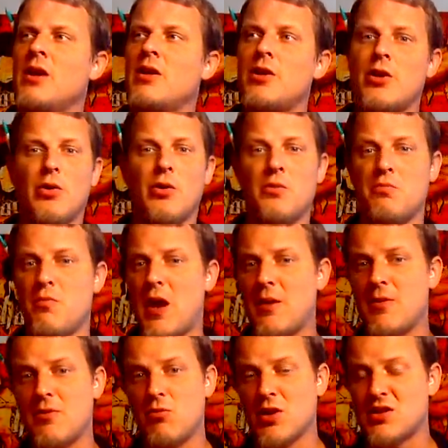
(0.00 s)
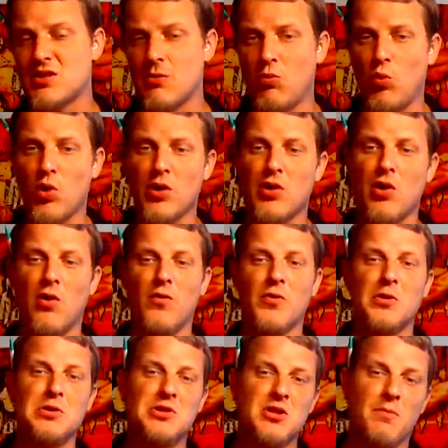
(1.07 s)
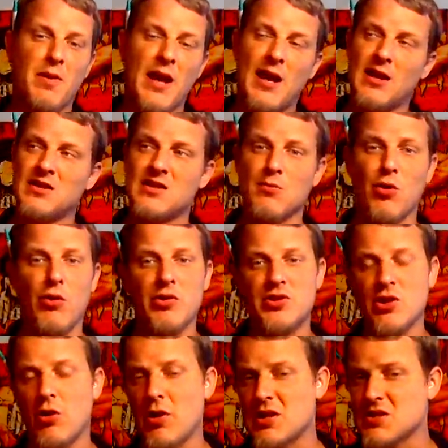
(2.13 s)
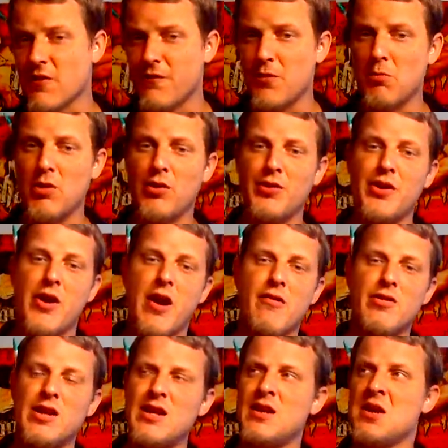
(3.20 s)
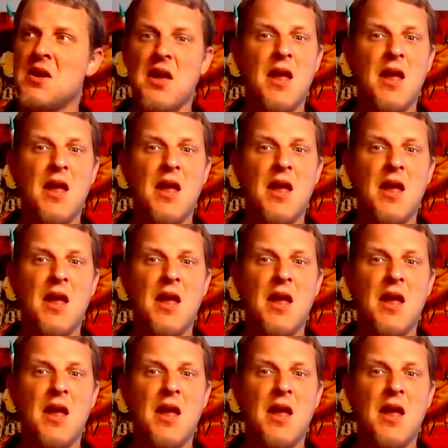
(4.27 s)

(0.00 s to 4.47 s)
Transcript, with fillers: You know, and maybe with some work over in Japan, Samoa Joe has a familiarity,